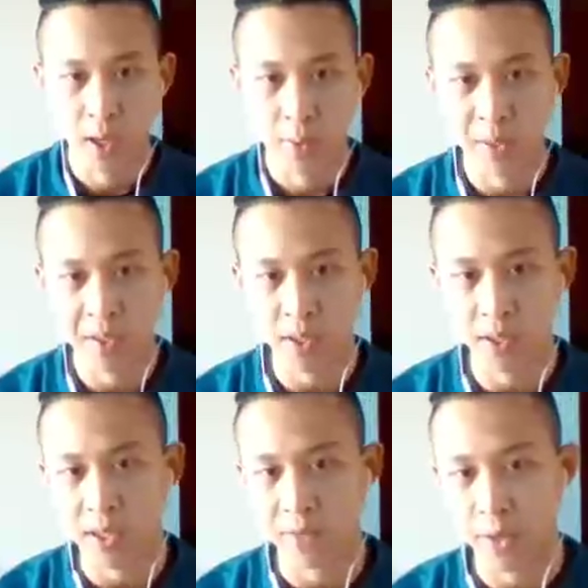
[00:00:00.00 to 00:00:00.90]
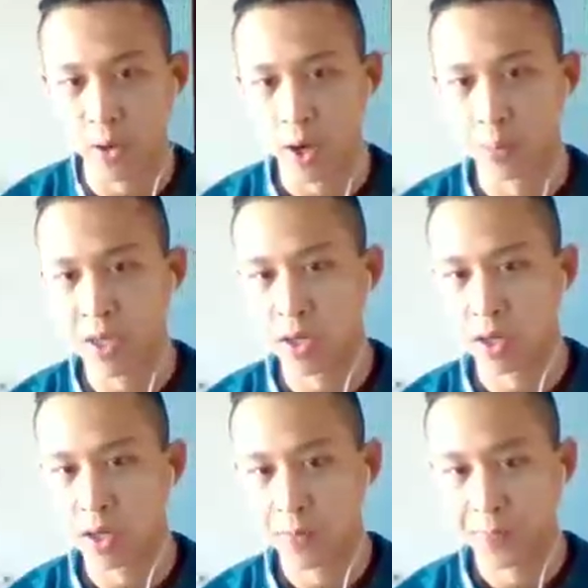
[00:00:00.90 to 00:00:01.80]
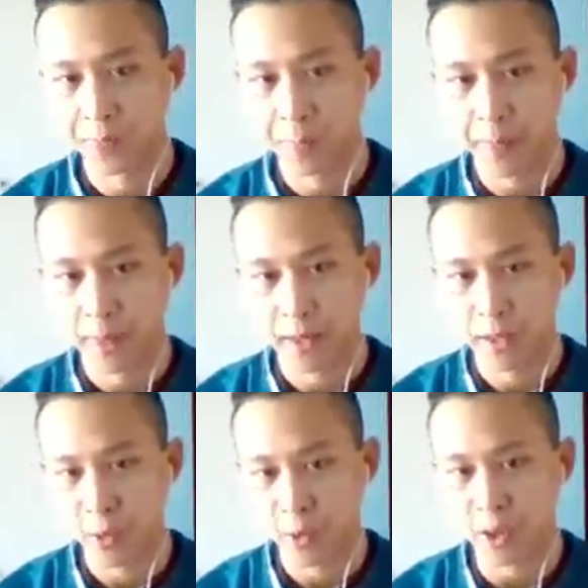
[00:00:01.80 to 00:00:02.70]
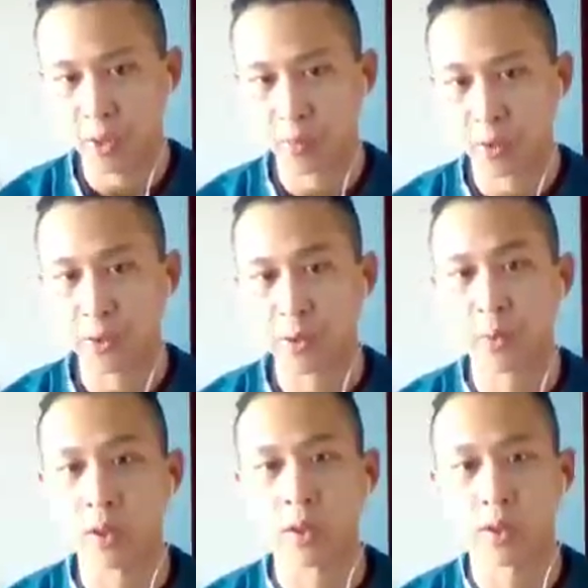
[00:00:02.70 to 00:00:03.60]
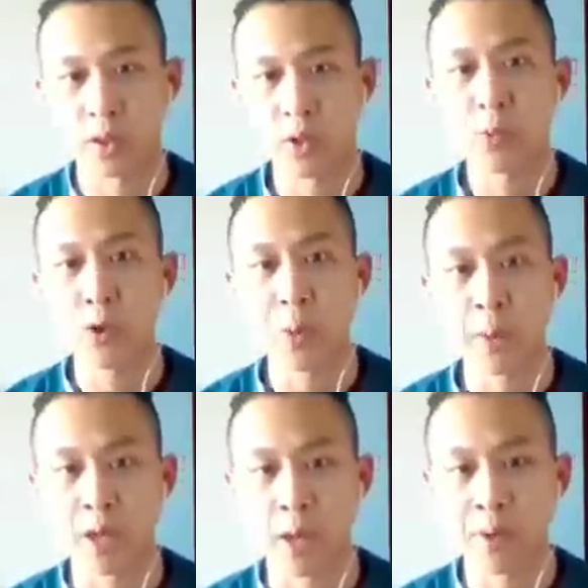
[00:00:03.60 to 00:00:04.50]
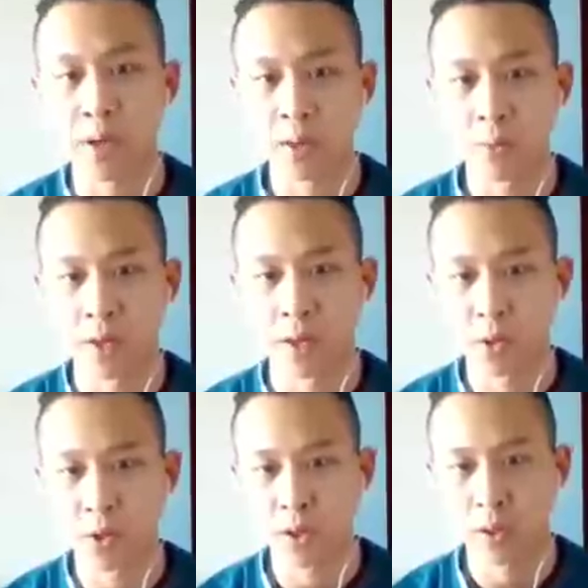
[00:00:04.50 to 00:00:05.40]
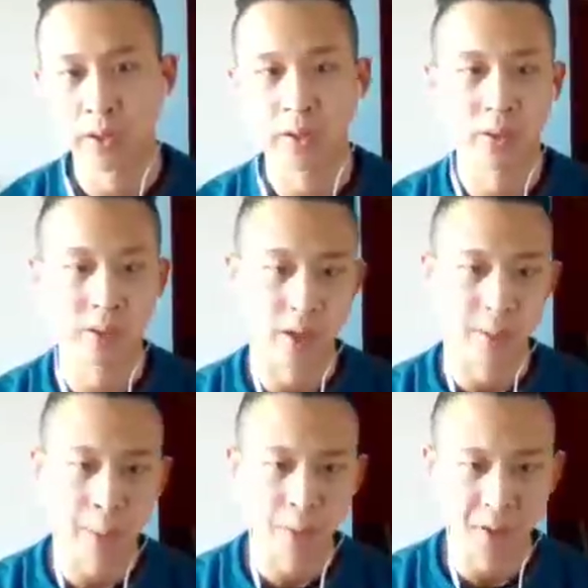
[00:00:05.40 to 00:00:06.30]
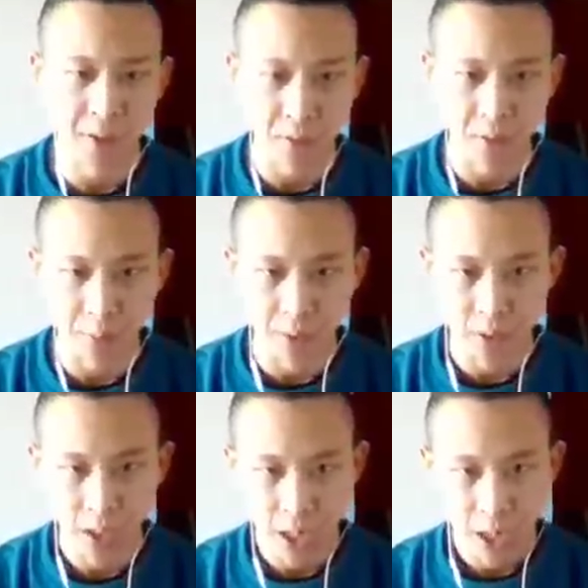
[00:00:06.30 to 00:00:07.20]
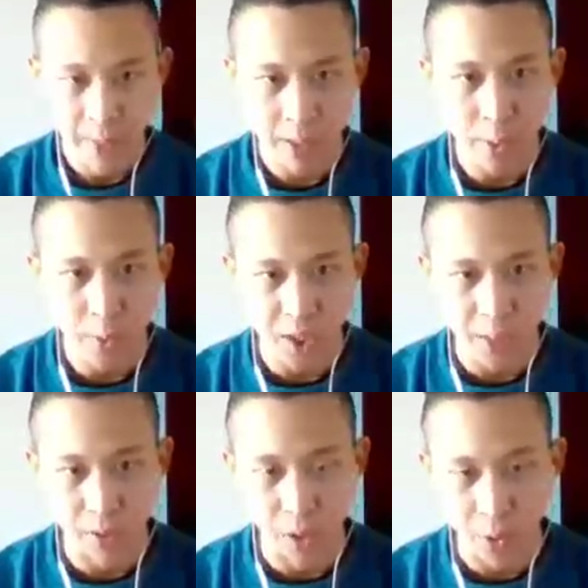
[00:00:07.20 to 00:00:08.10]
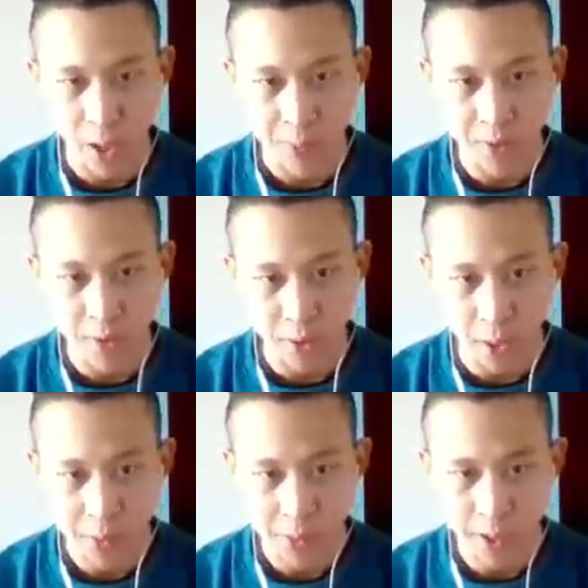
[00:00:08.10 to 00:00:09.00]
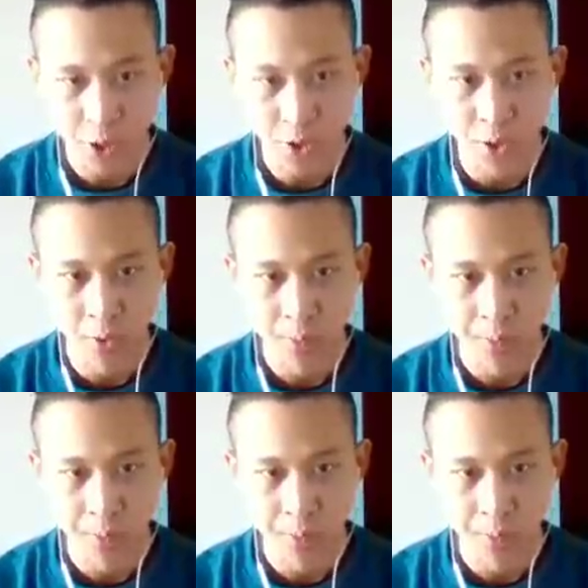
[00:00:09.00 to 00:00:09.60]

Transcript: Basically, if I go up here, you met me up here when you, sorry, my percent's too low, but maybe you stay below and up tilt or up smash, you know?